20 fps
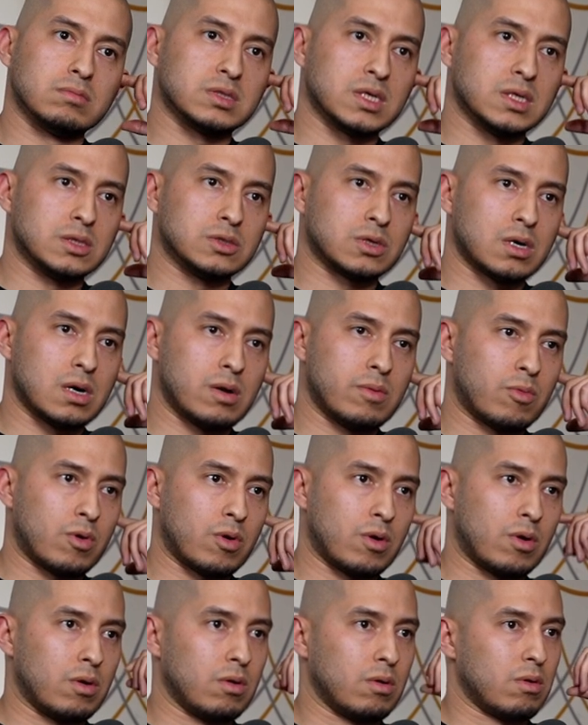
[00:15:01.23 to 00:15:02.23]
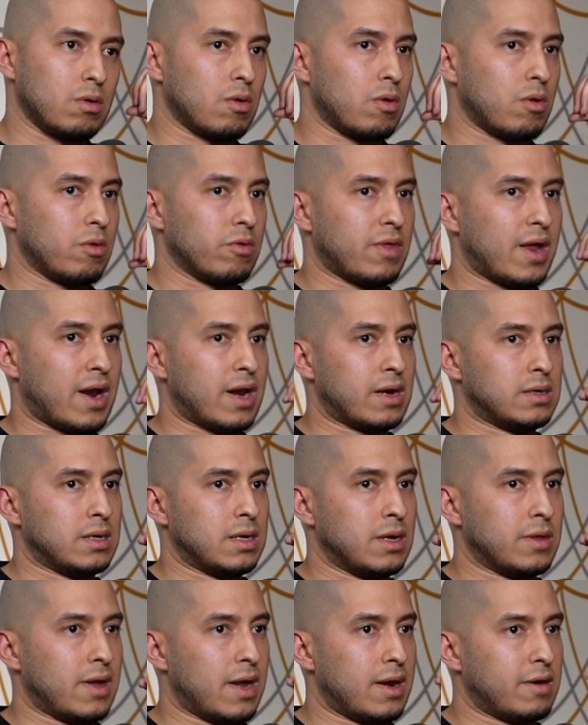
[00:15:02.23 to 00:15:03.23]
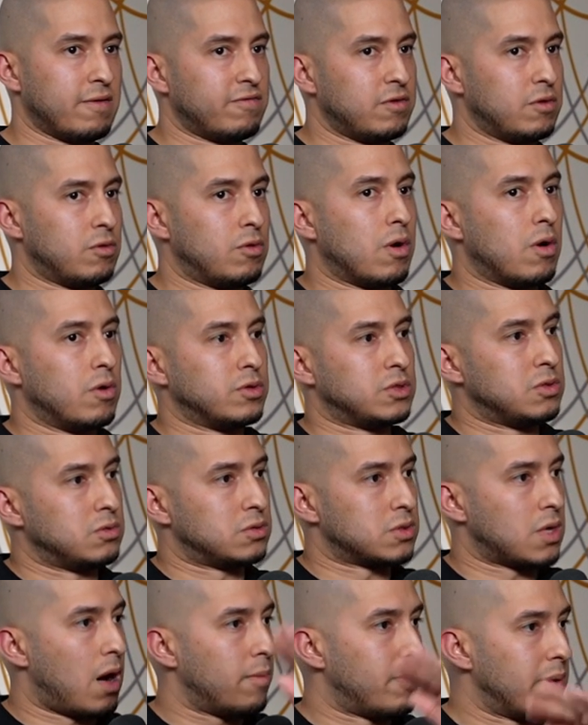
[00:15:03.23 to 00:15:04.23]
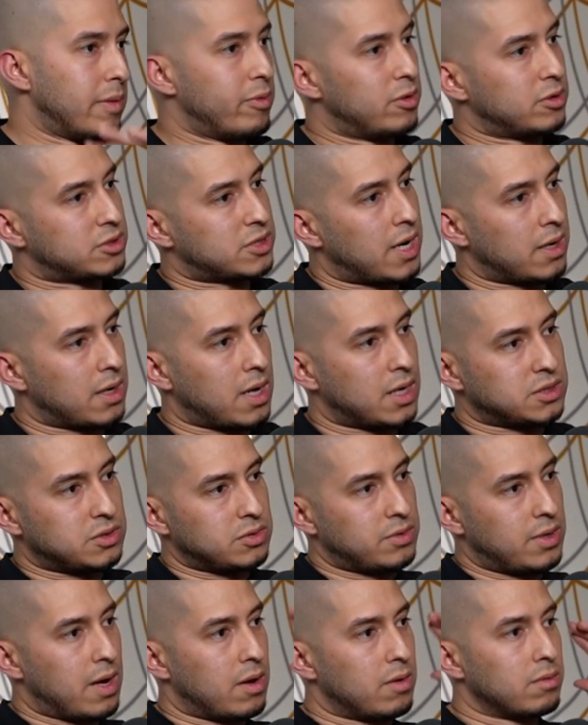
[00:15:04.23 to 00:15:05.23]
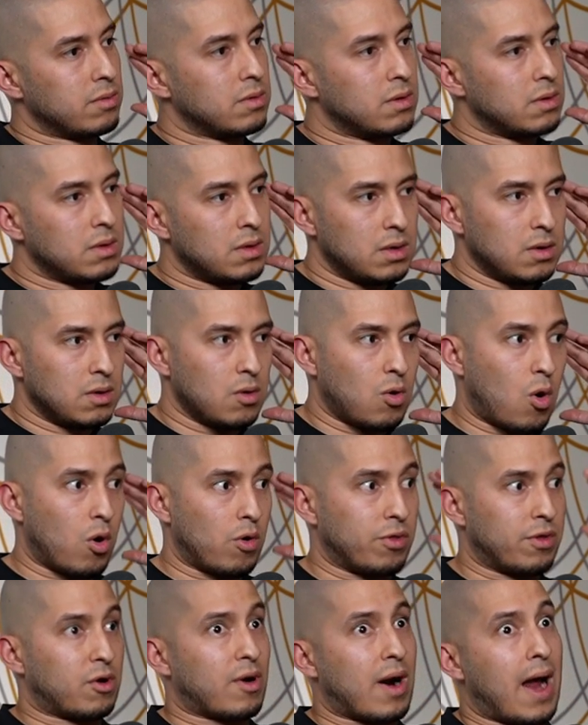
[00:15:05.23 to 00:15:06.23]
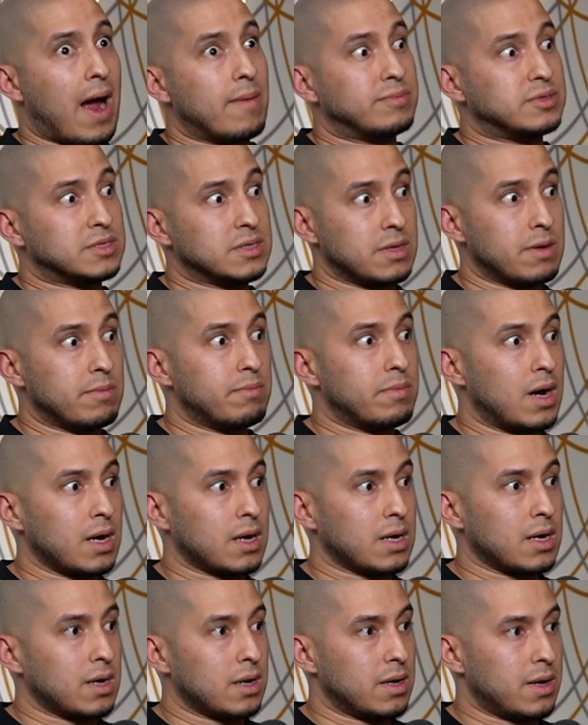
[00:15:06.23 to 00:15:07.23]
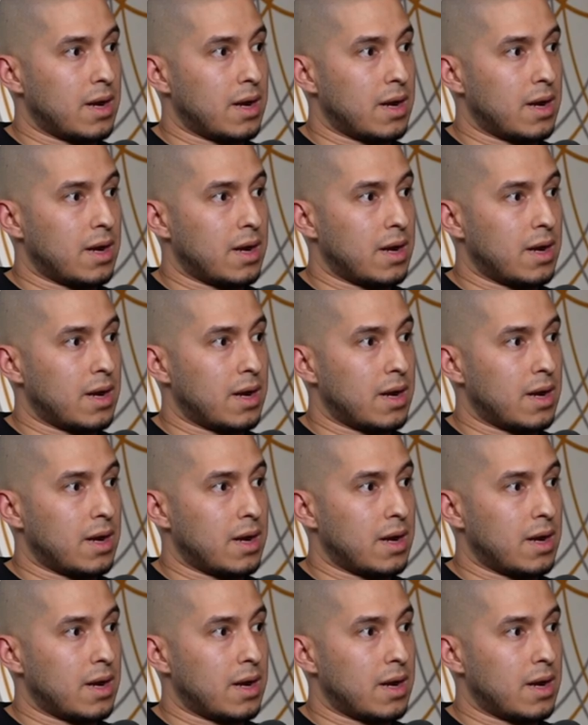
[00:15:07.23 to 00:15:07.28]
syndrome or or that idea that if you grow too tall, people try to cut you down? Or oh, the yeah. crabs in the bucket